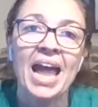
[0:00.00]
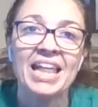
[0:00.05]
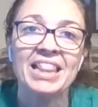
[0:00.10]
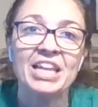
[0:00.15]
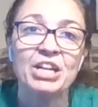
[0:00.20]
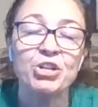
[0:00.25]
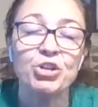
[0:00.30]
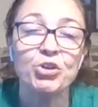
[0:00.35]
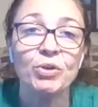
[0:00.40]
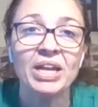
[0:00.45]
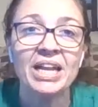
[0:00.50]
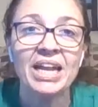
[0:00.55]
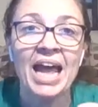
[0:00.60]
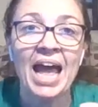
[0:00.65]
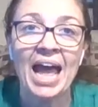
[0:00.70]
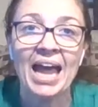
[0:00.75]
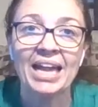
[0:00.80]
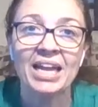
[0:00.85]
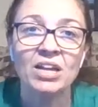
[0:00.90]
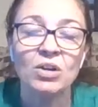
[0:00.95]
And then you can
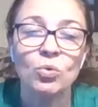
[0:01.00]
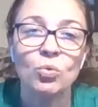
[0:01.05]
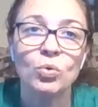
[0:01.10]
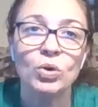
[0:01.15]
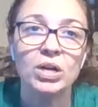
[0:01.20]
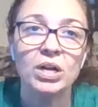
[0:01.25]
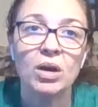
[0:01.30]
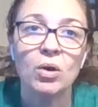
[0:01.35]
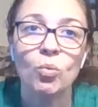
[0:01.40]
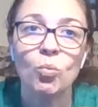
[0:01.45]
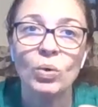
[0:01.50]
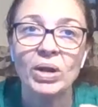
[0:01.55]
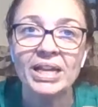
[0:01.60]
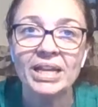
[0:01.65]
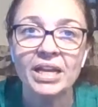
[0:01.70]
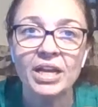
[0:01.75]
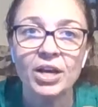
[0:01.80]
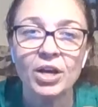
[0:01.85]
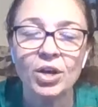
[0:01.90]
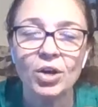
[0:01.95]
hang it on a
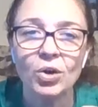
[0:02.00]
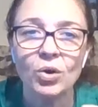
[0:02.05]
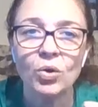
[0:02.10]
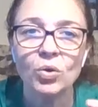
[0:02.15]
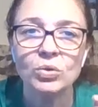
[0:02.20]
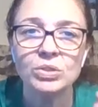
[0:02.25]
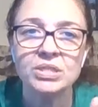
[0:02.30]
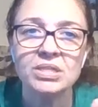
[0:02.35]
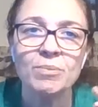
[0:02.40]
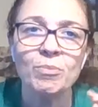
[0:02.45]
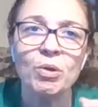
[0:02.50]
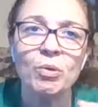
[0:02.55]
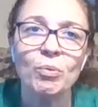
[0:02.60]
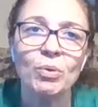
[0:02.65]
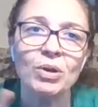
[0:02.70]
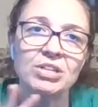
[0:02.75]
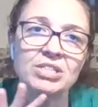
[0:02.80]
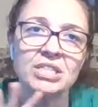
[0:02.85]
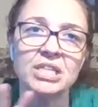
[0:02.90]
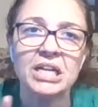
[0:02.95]
window, somewhere
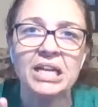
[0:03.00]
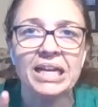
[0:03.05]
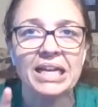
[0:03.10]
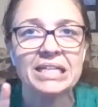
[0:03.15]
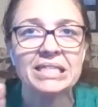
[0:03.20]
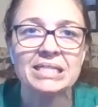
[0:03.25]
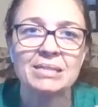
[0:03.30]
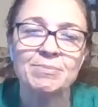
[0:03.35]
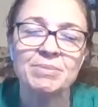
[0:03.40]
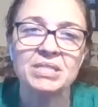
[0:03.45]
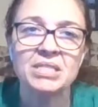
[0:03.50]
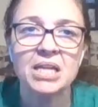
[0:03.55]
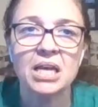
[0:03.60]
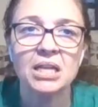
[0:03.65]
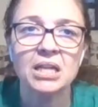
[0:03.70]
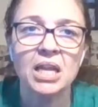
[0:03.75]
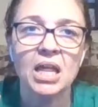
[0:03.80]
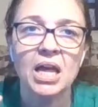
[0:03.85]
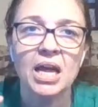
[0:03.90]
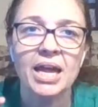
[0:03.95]
where it's going to get some
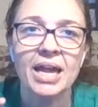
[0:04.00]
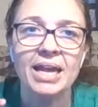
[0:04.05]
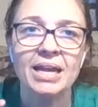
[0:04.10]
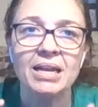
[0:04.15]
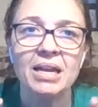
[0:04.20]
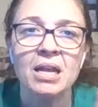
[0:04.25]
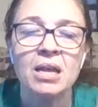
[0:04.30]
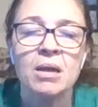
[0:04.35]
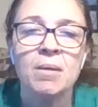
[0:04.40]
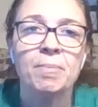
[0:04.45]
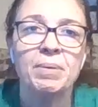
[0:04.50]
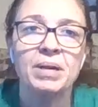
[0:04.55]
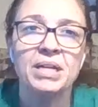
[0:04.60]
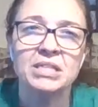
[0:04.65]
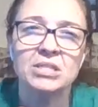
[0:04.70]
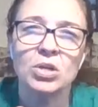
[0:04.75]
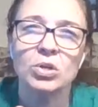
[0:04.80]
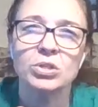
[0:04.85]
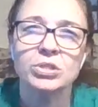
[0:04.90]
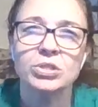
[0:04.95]
sunlight, but
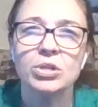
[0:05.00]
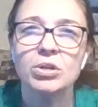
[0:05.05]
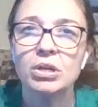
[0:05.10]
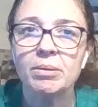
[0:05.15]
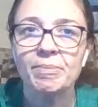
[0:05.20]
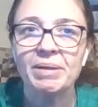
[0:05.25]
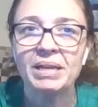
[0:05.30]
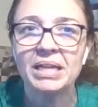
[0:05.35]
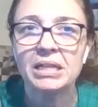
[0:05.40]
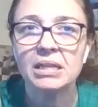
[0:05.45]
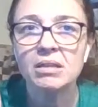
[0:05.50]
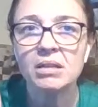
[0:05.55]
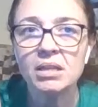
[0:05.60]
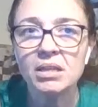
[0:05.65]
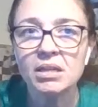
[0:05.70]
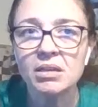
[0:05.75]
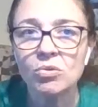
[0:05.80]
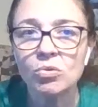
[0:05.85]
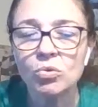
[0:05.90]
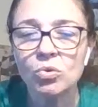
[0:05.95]
it's also going to be a
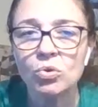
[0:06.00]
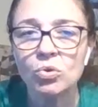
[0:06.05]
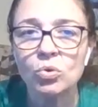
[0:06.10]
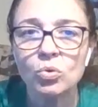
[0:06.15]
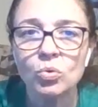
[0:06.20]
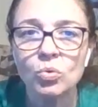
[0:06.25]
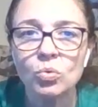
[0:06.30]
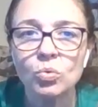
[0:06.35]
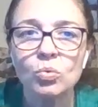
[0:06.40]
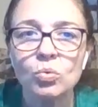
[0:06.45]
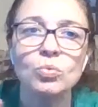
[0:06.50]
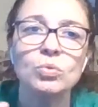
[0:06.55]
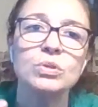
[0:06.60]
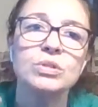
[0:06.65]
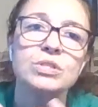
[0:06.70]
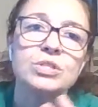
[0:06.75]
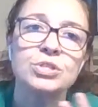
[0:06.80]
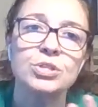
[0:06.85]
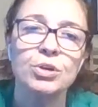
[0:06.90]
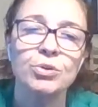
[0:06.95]
little cool.
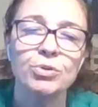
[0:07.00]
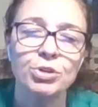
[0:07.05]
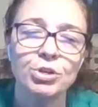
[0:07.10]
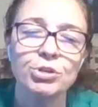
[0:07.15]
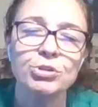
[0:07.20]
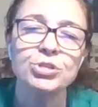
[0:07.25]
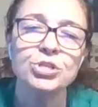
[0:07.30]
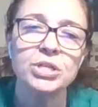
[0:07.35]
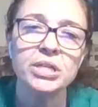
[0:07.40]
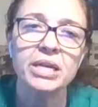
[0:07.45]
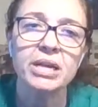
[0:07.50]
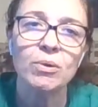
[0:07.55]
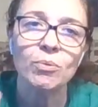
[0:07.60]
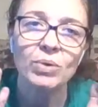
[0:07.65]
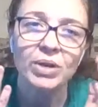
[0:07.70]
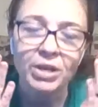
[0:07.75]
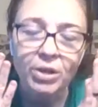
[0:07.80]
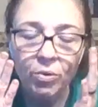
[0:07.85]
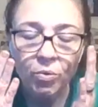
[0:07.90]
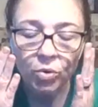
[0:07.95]
So usually a
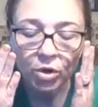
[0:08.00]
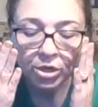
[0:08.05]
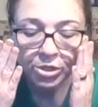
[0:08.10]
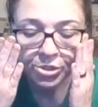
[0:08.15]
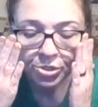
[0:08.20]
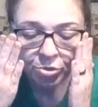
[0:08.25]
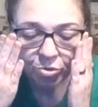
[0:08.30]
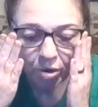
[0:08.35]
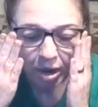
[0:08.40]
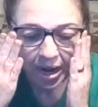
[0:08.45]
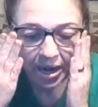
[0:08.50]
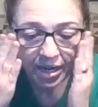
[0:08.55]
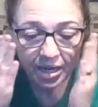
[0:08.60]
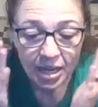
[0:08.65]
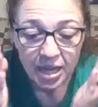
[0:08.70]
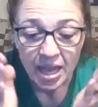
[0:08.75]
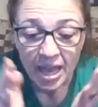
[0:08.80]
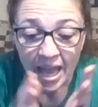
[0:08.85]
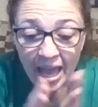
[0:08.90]
window works great.